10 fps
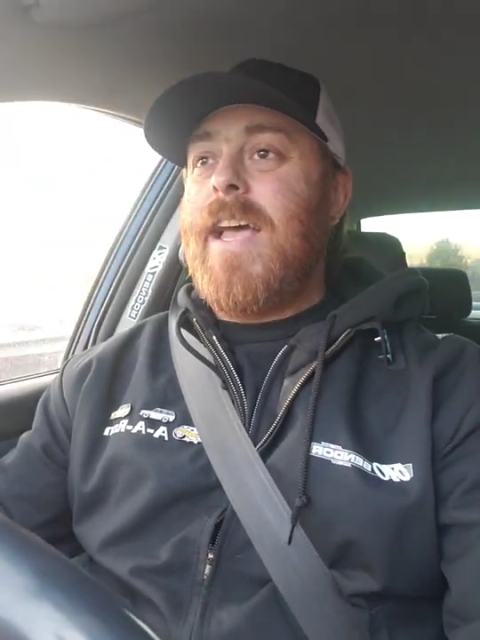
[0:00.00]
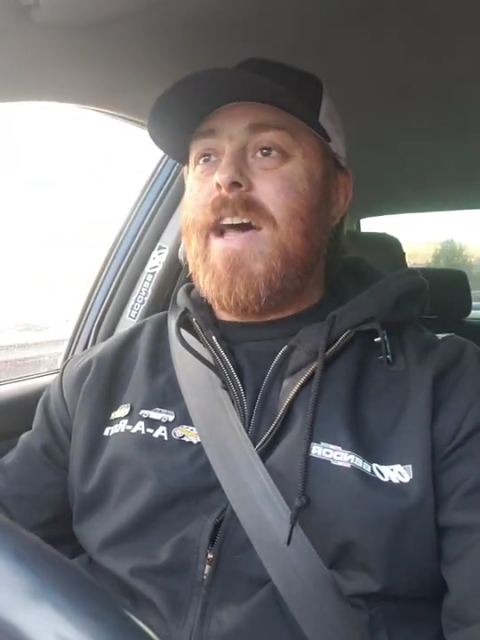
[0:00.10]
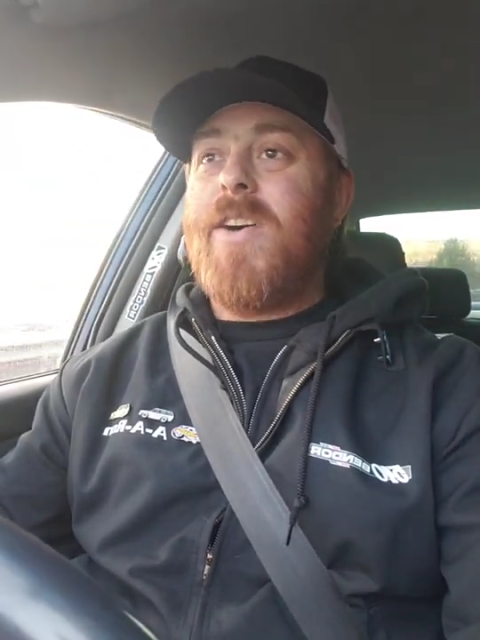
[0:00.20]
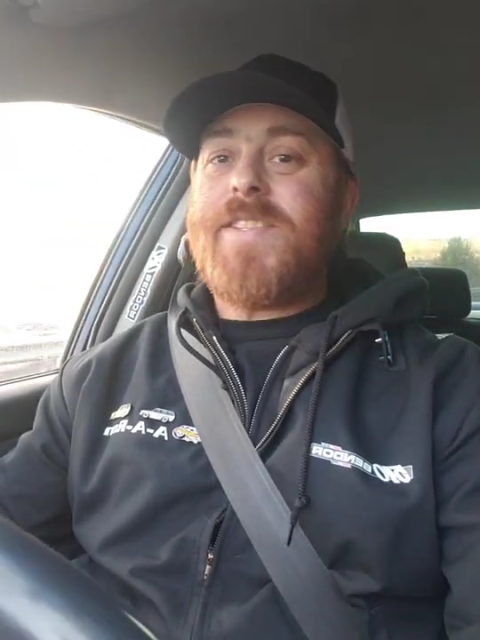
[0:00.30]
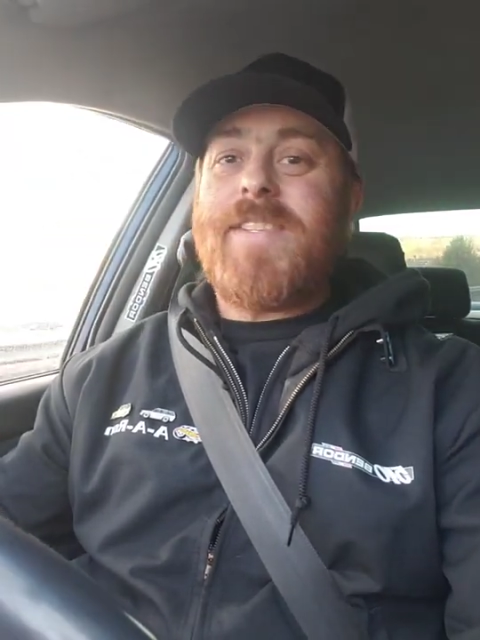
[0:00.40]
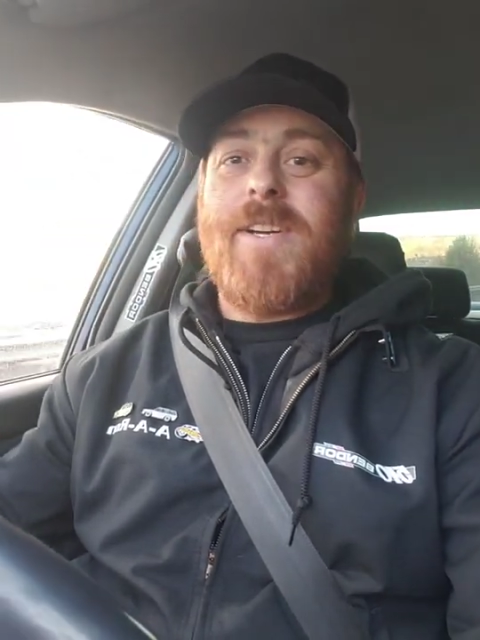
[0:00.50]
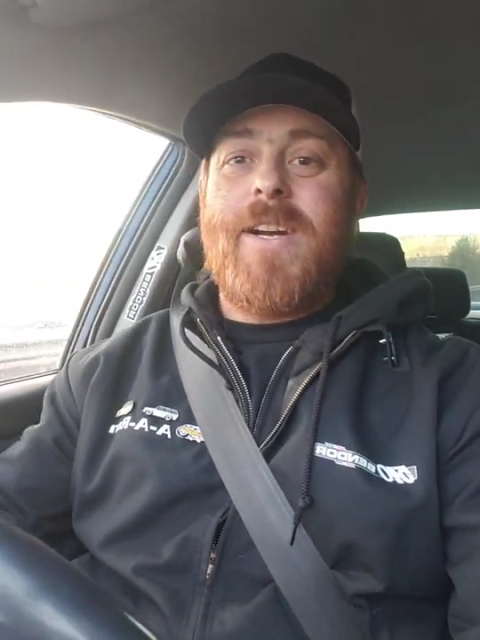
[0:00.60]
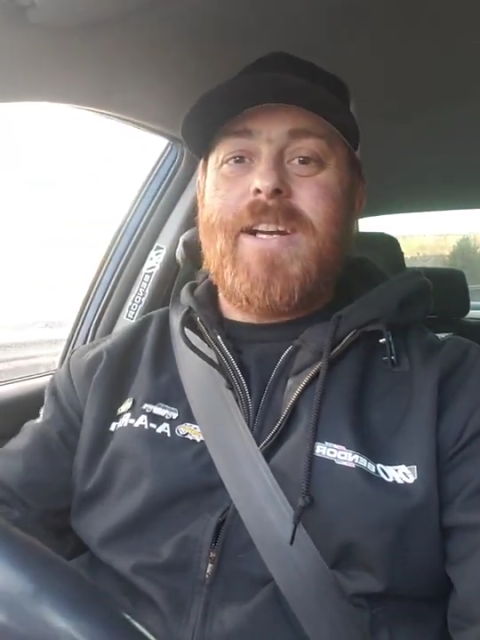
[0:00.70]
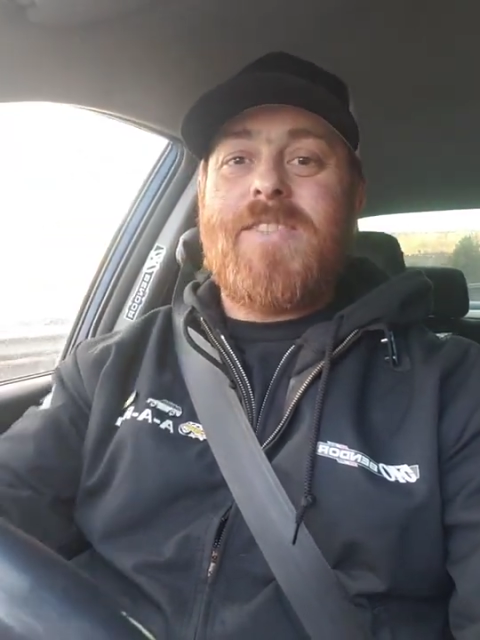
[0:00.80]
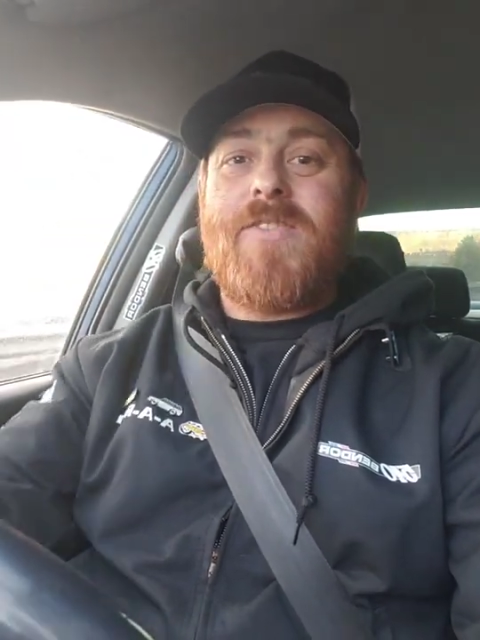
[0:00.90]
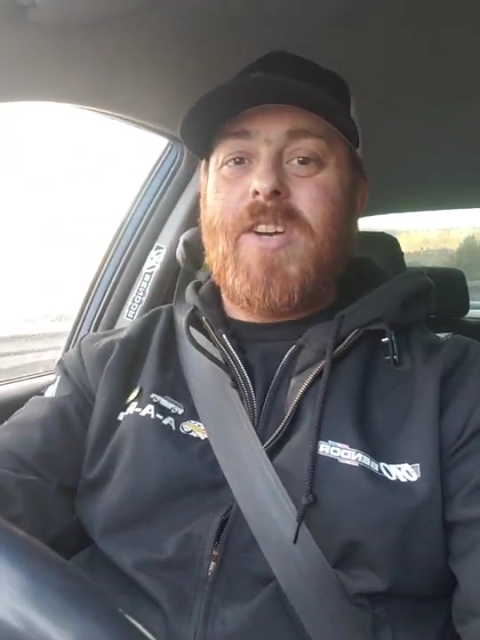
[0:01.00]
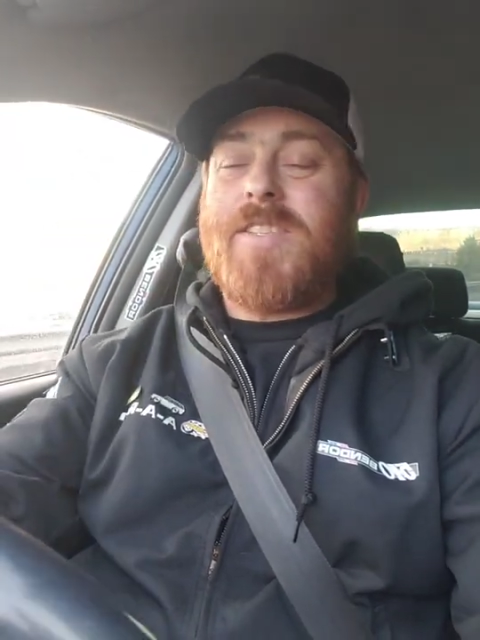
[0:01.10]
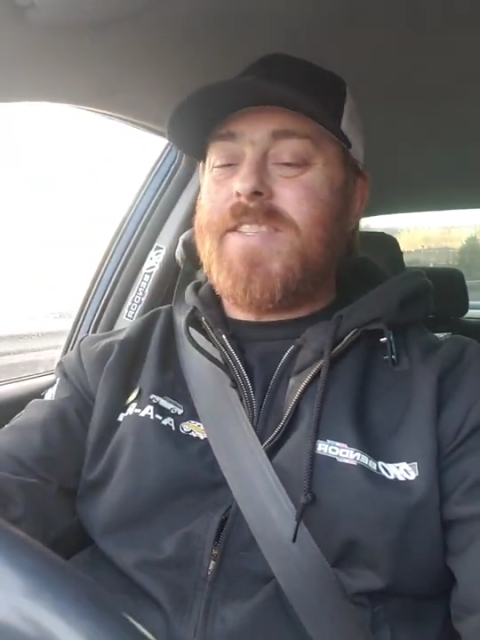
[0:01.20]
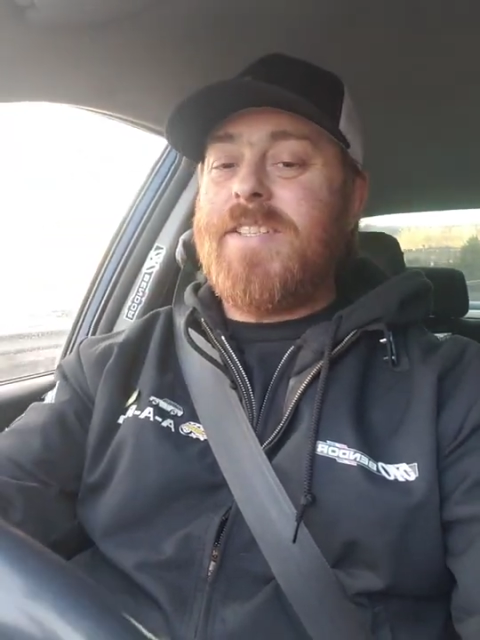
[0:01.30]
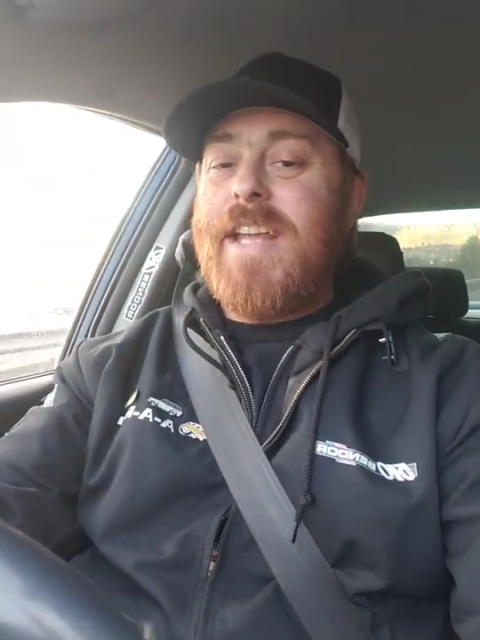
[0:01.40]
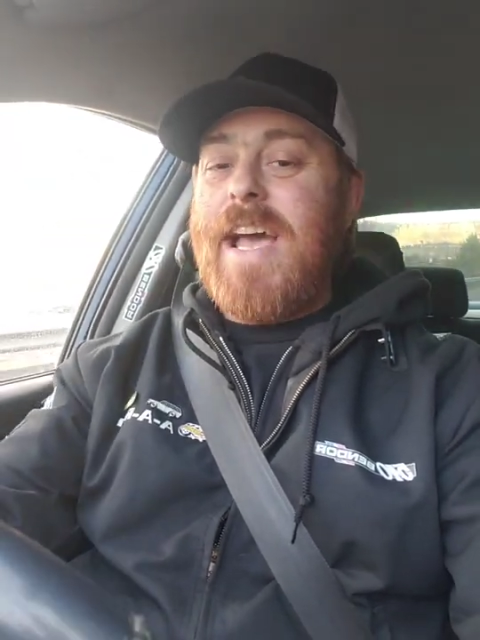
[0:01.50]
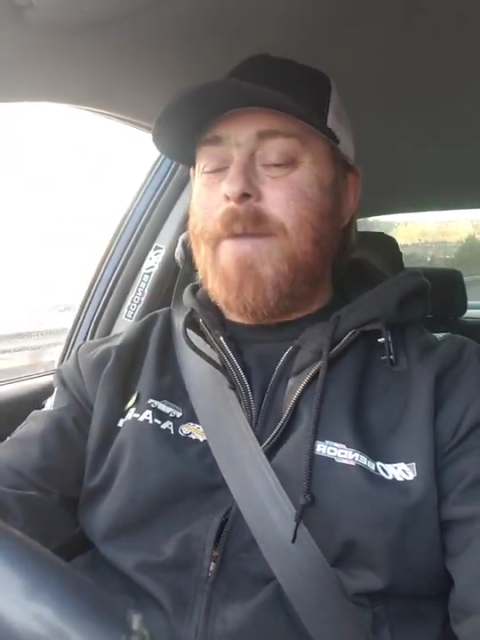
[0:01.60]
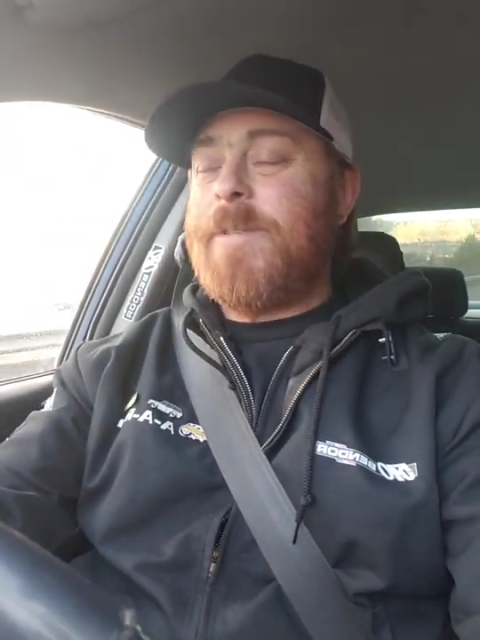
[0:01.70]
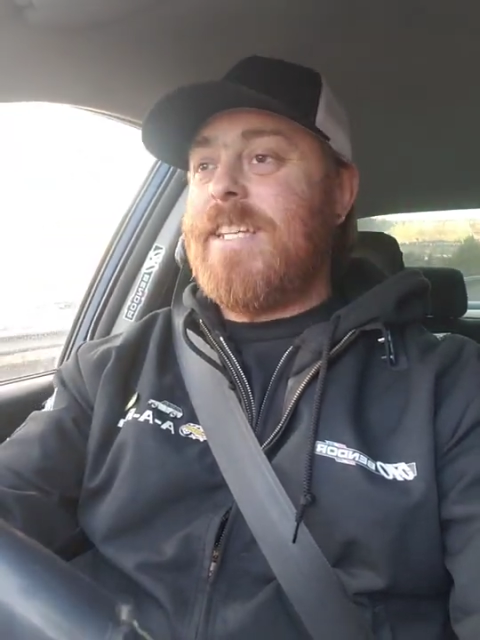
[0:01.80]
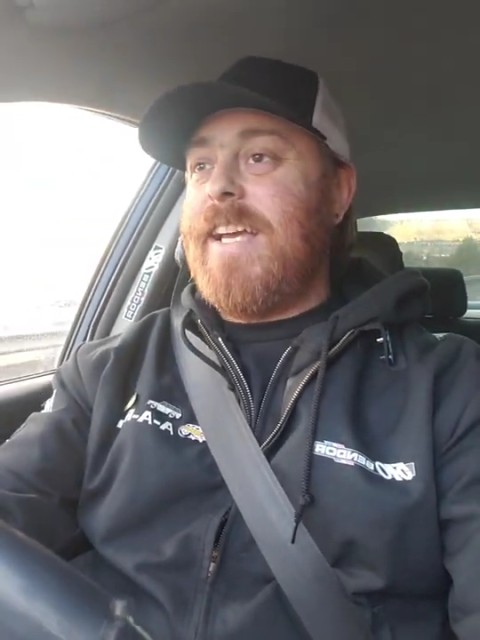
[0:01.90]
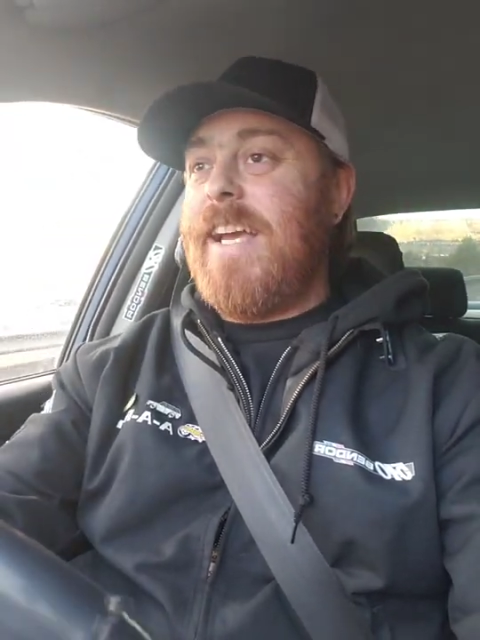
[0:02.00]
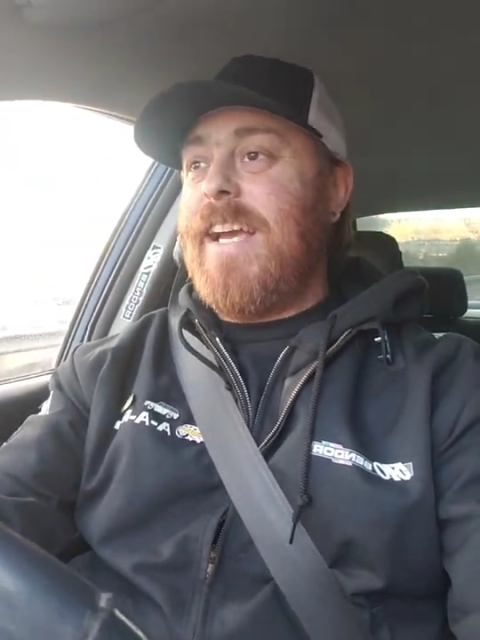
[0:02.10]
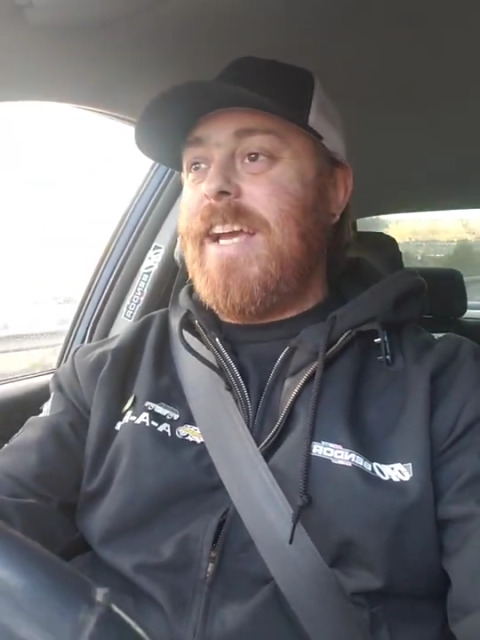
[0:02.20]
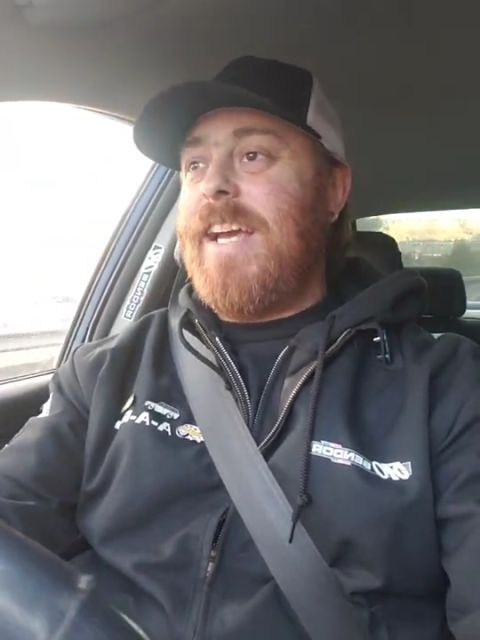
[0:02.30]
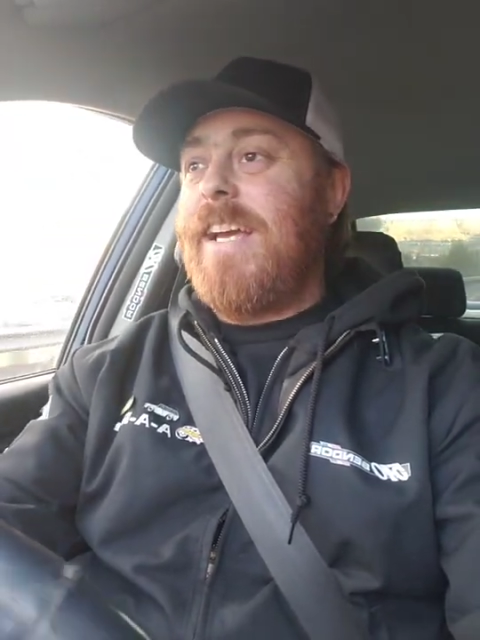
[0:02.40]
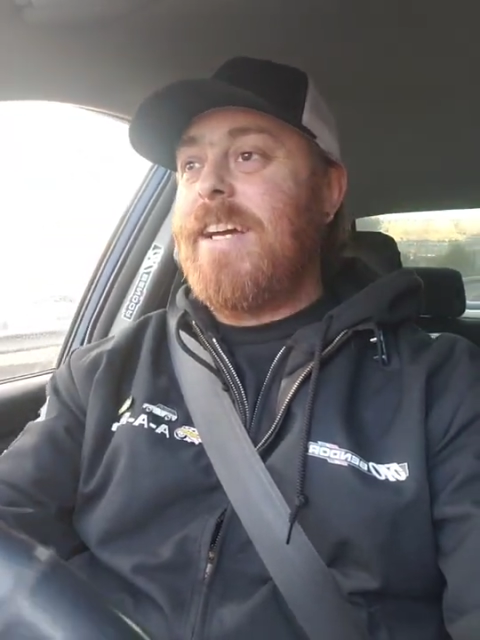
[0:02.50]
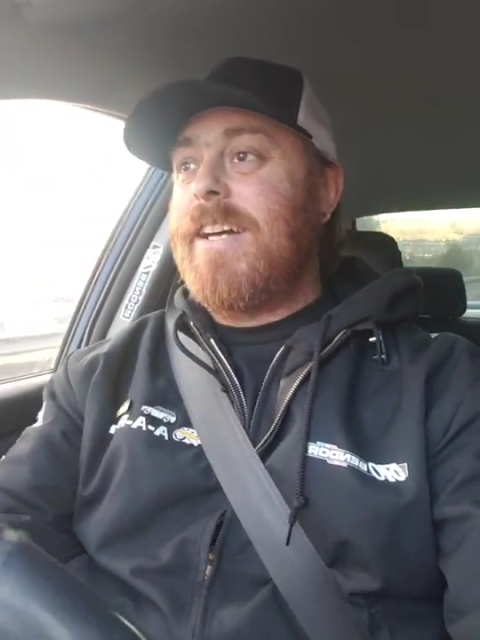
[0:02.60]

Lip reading: L-Series versus NAP-Z.